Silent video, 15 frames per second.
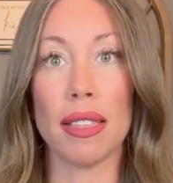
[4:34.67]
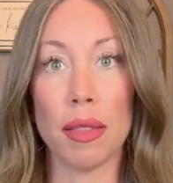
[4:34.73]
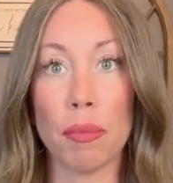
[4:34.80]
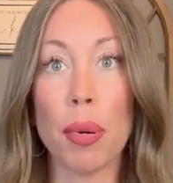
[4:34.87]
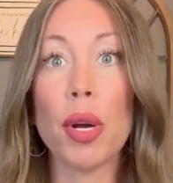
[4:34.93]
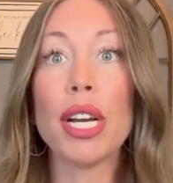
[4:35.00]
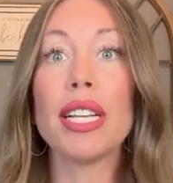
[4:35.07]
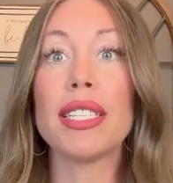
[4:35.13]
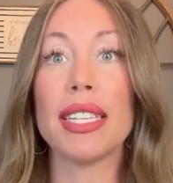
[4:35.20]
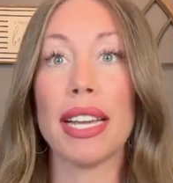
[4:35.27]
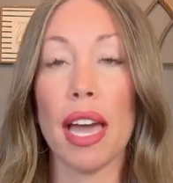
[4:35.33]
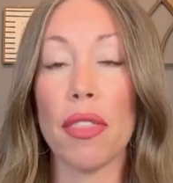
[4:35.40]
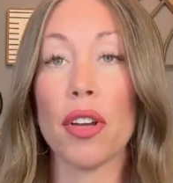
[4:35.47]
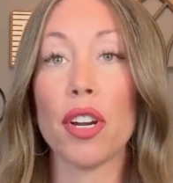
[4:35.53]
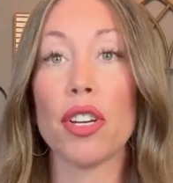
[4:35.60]
putting
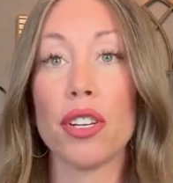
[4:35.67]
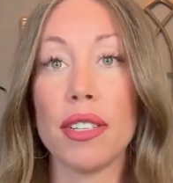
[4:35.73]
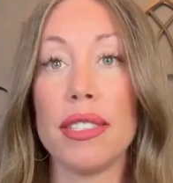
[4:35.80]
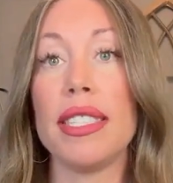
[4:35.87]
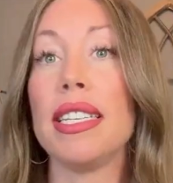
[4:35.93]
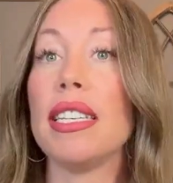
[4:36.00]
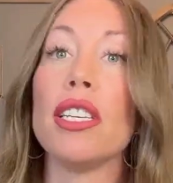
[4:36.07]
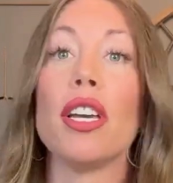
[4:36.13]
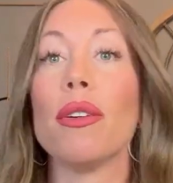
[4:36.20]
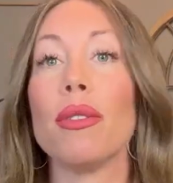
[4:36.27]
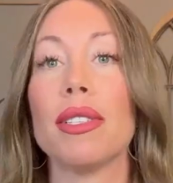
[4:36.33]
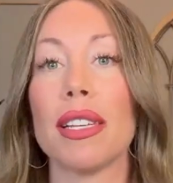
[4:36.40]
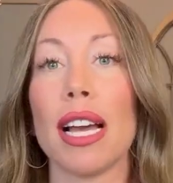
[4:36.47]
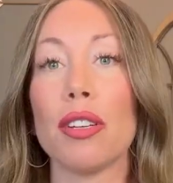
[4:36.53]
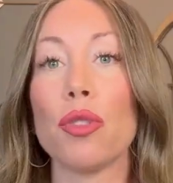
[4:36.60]
together your CEO
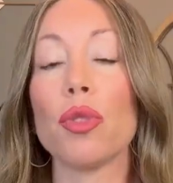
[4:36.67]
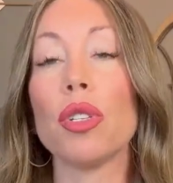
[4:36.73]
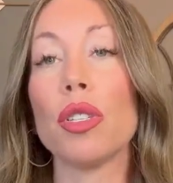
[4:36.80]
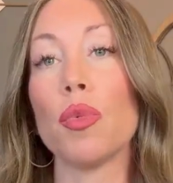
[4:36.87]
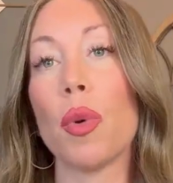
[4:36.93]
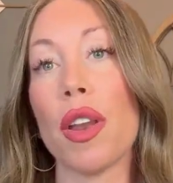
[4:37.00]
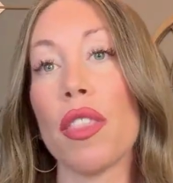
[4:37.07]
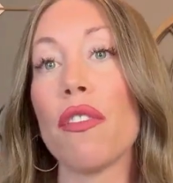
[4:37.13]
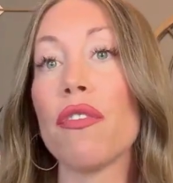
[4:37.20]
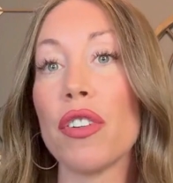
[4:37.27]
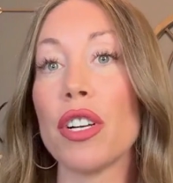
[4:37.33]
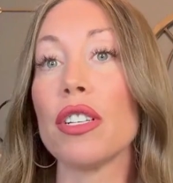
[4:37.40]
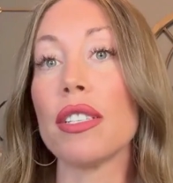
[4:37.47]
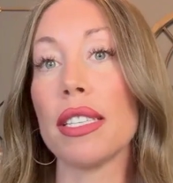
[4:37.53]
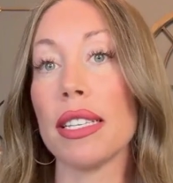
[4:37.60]
schedule is one of the
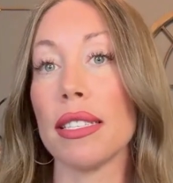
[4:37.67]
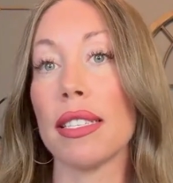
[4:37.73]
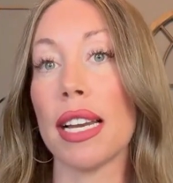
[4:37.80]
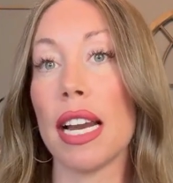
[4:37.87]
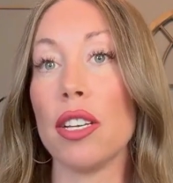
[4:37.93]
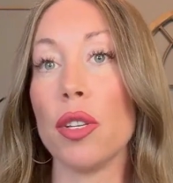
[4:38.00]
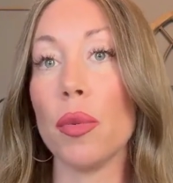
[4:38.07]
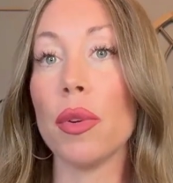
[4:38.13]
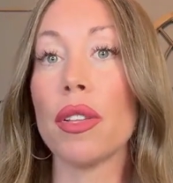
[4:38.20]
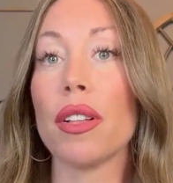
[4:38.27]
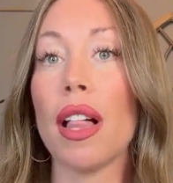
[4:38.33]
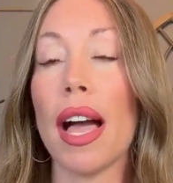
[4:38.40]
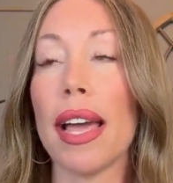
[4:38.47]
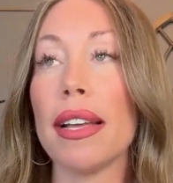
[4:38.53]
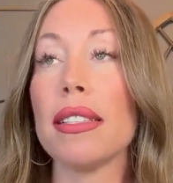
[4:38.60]
first things that I do with
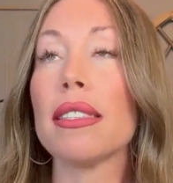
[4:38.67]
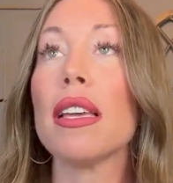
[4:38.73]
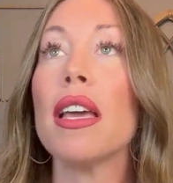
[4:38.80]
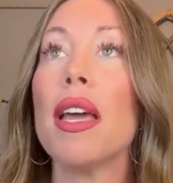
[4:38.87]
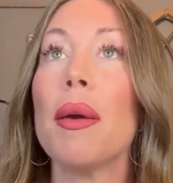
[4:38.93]
clients,